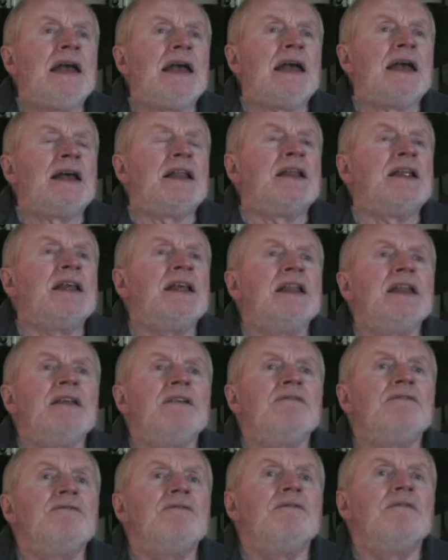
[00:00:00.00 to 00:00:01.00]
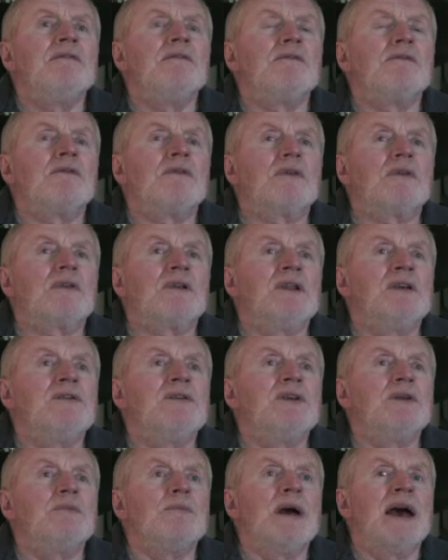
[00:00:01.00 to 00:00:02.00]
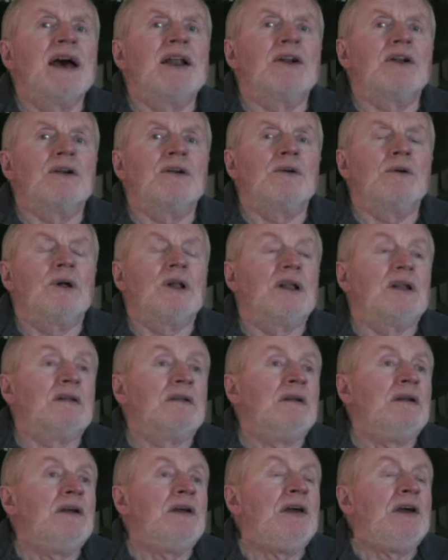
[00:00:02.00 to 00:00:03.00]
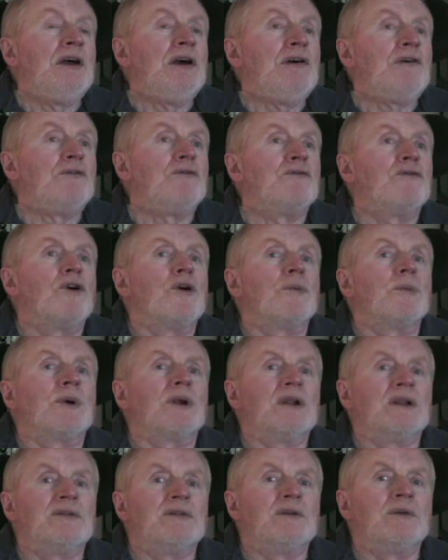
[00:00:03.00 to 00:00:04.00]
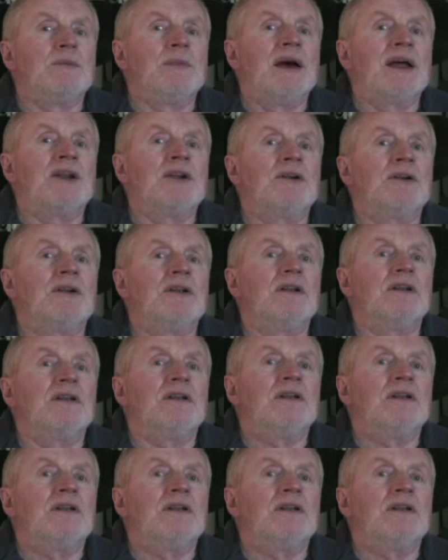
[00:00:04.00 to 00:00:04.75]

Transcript: and any living matter, well, former living matter,